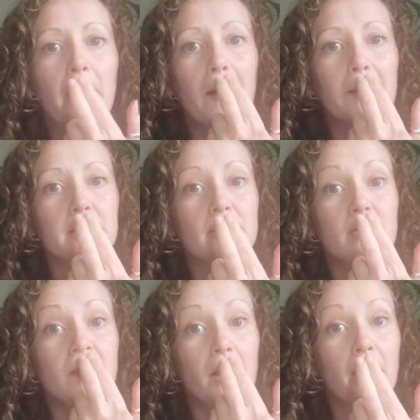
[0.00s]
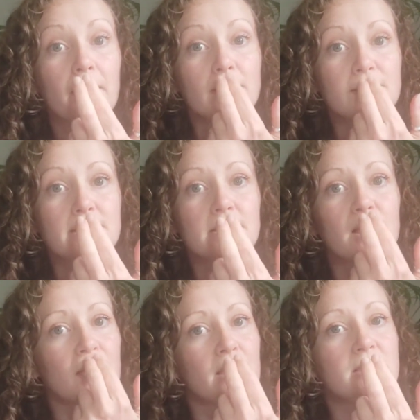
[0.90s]
Under the nose,
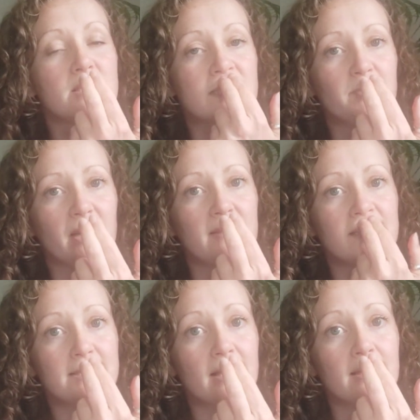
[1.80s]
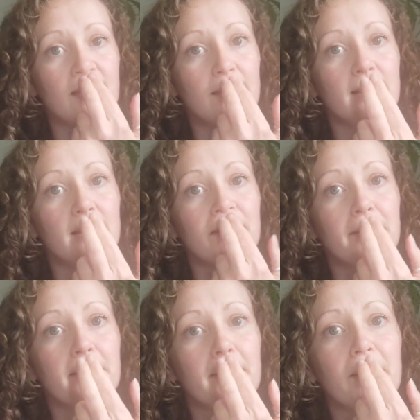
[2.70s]
despite this headache.
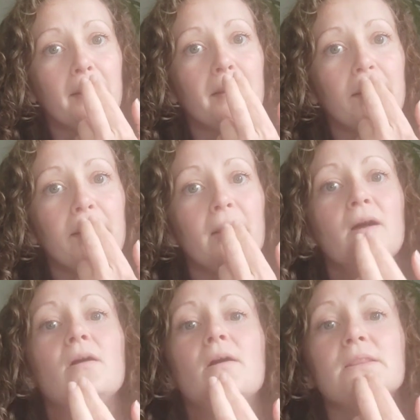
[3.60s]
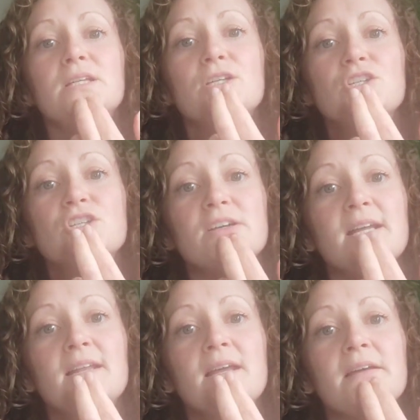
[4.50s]
On your
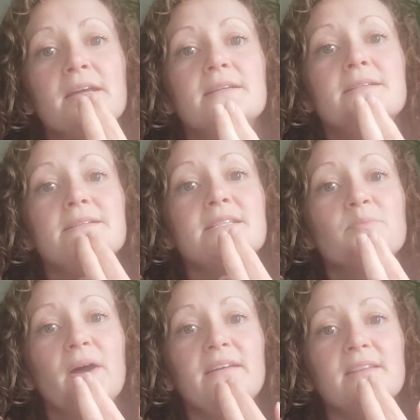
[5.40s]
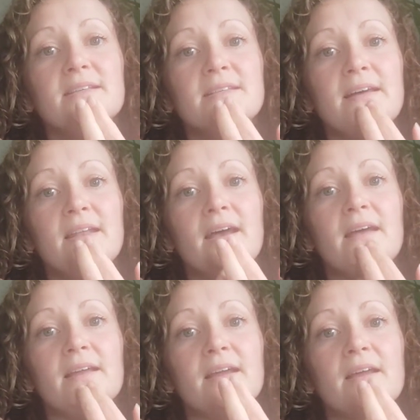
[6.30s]
chin, despite this
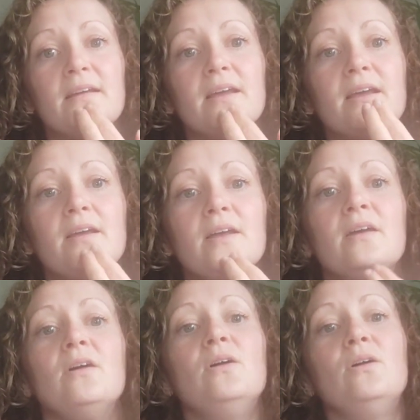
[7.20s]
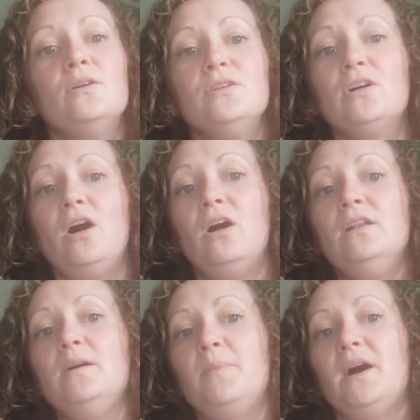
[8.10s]
headache. On your
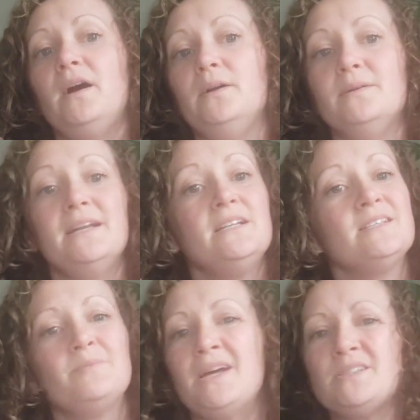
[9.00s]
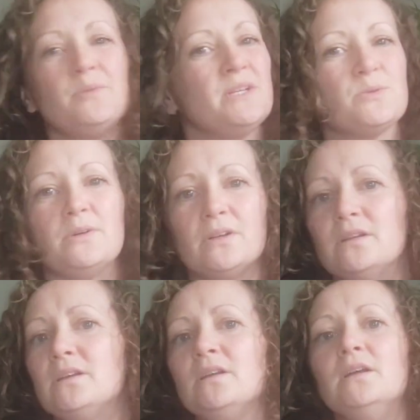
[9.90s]
collarbone, and it doesn't matter which one,
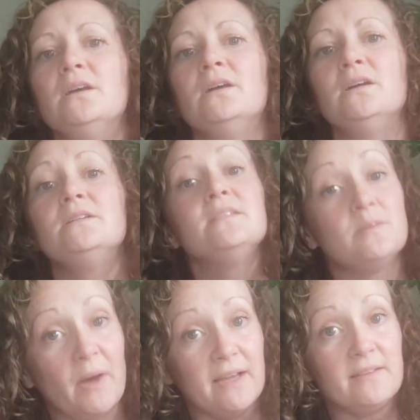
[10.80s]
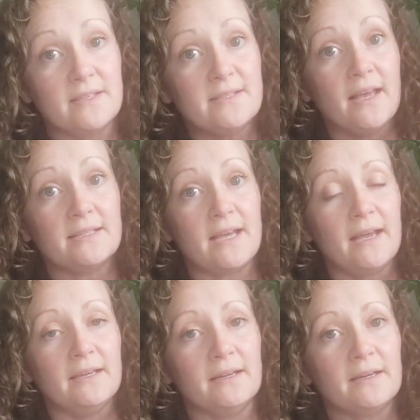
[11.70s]
despite this
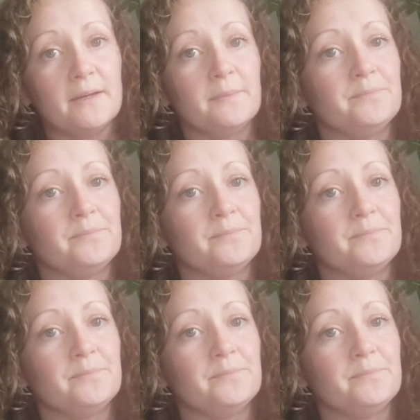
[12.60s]
headache.